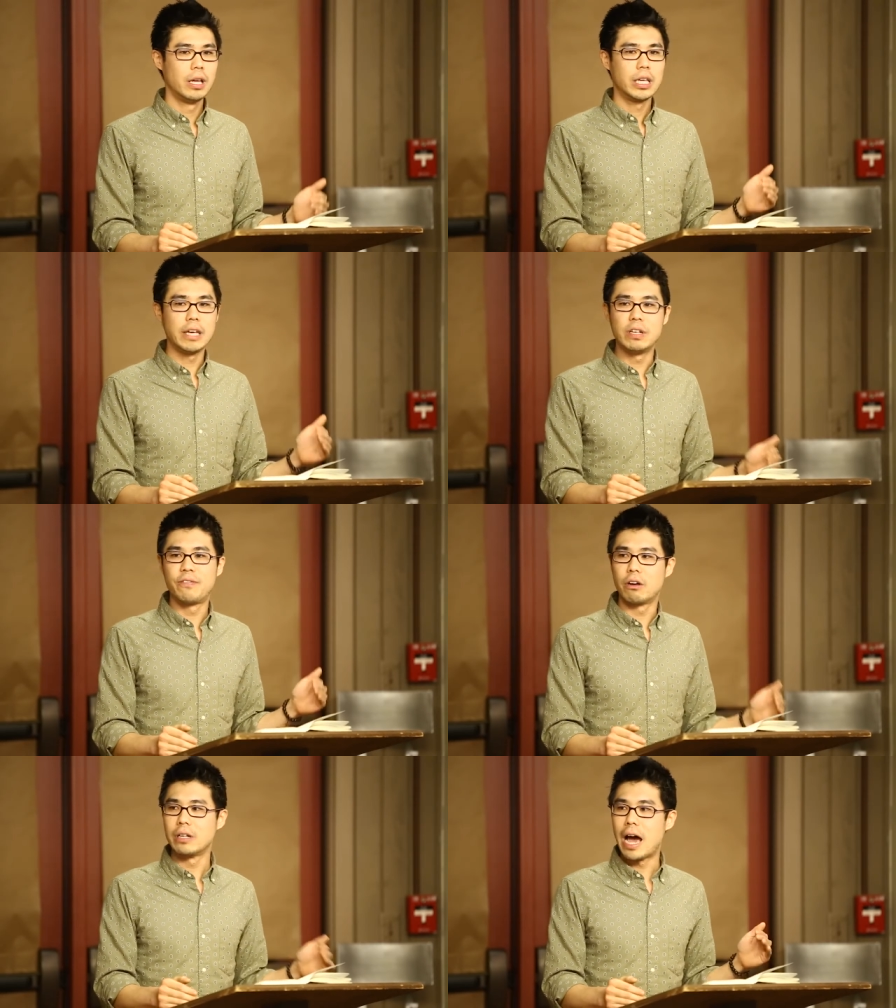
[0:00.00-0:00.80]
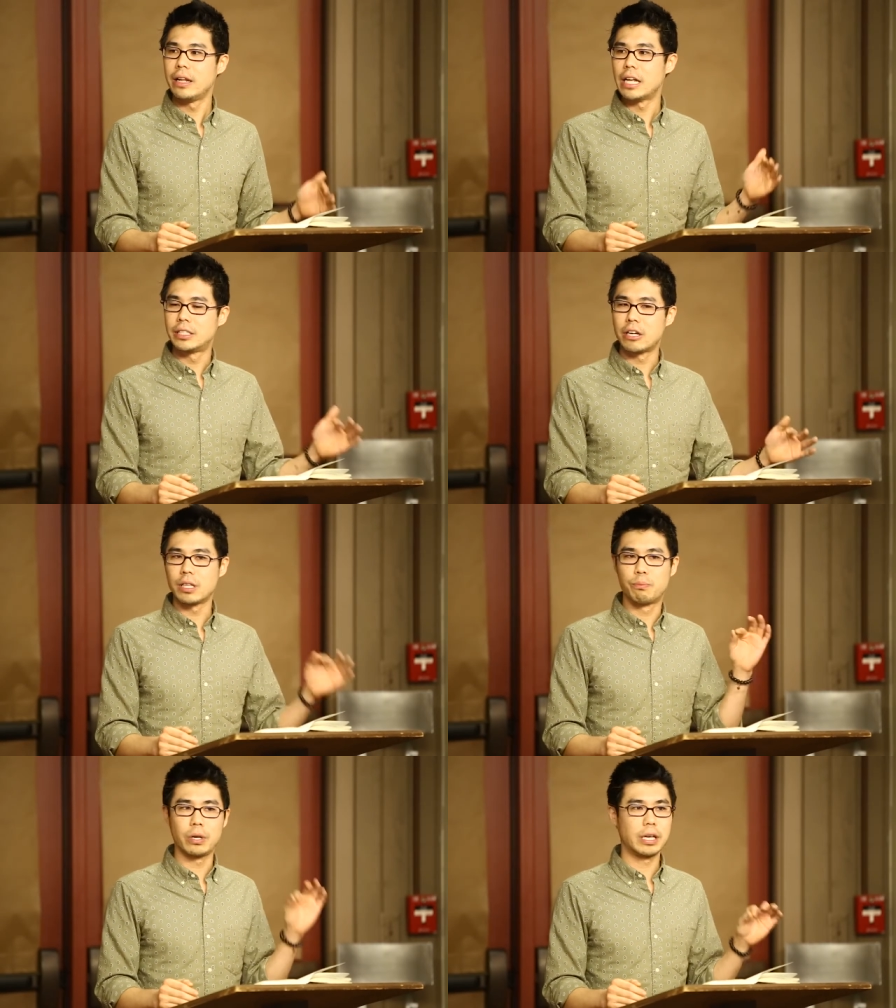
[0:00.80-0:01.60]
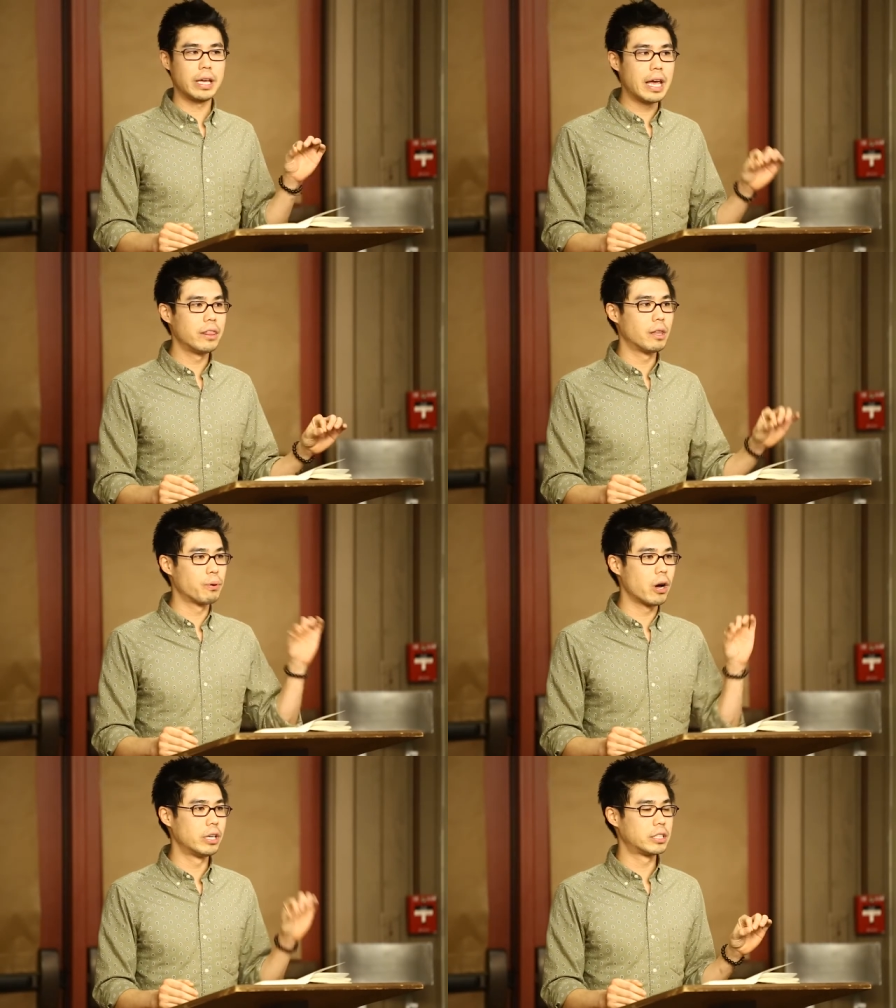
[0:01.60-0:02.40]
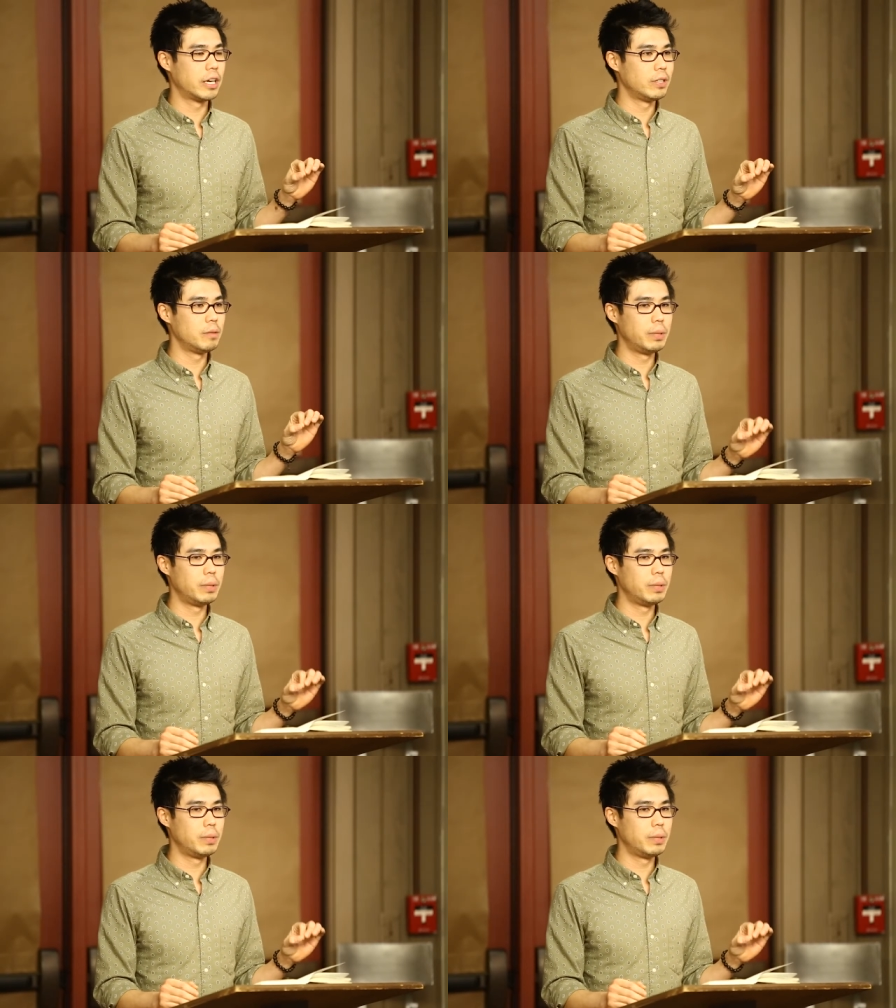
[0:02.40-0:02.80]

even if they're not necessarily bringing in the productivity,